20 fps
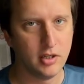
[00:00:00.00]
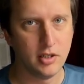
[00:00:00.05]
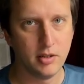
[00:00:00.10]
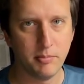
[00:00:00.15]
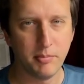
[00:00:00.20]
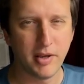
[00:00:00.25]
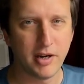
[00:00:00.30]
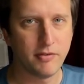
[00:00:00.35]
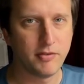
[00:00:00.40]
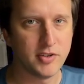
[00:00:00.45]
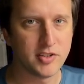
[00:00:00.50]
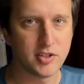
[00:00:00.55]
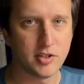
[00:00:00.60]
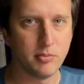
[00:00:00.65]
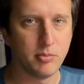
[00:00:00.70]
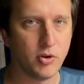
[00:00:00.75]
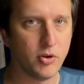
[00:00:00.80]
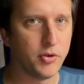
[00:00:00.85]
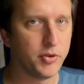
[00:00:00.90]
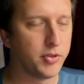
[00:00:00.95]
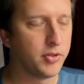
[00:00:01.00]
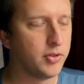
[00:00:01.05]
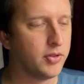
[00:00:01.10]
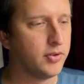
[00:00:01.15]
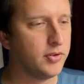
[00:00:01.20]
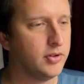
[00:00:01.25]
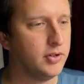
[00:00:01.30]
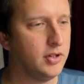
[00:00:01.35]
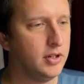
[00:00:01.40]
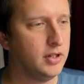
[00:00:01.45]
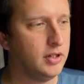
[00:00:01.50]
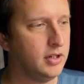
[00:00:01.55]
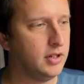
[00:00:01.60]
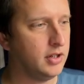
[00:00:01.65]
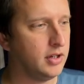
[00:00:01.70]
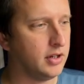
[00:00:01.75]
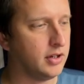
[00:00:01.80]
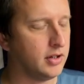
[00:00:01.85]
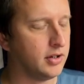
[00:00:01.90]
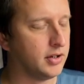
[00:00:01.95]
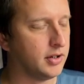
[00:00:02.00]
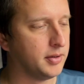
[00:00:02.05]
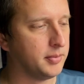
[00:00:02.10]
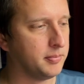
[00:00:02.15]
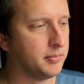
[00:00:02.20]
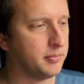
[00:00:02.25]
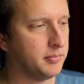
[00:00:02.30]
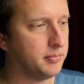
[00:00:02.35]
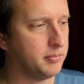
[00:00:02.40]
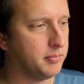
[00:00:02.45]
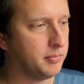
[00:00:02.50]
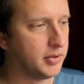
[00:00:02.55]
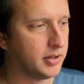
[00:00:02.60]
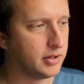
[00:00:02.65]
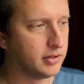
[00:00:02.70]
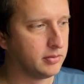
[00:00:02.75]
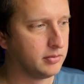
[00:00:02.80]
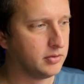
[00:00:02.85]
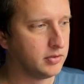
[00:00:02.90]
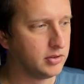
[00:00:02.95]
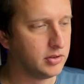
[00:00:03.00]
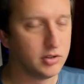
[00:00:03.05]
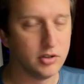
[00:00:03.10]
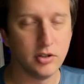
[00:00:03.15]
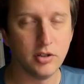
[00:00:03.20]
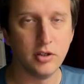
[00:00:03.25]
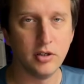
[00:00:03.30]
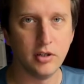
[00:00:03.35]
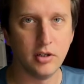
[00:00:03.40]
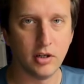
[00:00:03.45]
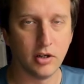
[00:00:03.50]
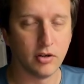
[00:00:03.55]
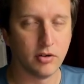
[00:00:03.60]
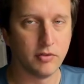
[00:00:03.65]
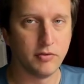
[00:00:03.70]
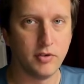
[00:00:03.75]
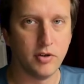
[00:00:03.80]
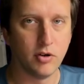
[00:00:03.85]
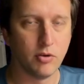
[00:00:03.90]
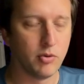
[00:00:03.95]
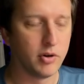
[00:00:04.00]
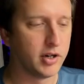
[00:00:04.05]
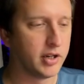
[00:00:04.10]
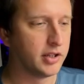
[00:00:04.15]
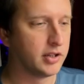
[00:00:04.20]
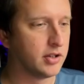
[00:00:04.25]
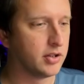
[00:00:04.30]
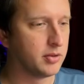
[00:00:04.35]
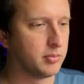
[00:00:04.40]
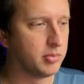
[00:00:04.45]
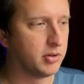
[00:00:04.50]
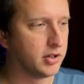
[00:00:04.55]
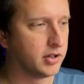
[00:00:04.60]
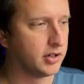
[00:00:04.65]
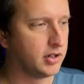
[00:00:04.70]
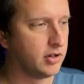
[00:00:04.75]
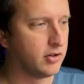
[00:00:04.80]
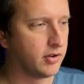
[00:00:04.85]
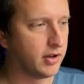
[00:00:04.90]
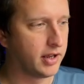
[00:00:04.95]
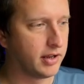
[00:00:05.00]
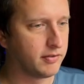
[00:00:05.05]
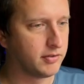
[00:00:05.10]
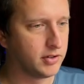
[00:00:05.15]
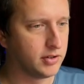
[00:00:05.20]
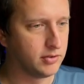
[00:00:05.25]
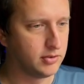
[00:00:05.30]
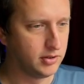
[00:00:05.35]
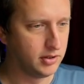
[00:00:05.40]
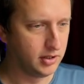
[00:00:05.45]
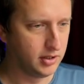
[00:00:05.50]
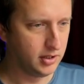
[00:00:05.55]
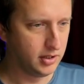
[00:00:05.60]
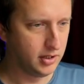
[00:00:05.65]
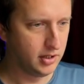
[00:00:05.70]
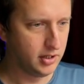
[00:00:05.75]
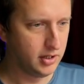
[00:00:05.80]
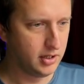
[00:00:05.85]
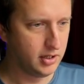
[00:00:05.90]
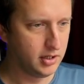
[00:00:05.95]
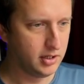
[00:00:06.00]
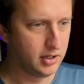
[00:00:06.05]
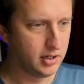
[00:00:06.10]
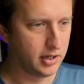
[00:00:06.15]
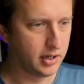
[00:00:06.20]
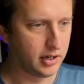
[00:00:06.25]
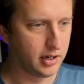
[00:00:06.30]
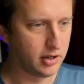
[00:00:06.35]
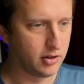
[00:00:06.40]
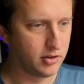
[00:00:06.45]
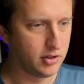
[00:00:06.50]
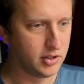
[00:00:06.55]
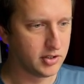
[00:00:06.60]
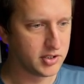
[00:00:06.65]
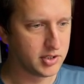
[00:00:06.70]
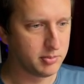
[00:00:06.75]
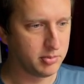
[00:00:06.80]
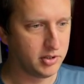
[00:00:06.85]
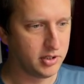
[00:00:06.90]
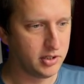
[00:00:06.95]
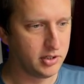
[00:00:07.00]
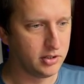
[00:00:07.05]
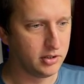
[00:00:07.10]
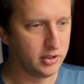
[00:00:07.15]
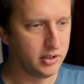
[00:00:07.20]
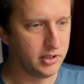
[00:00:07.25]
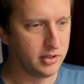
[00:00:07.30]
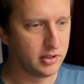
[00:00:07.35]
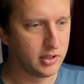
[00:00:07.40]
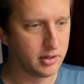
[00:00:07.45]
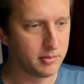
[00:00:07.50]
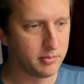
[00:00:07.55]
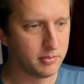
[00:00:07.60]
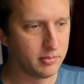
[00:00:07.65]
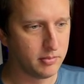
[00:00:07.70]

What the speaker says: benefits to both, but if you don't want to get the other plugin, you don't have to. And now you can simply delete them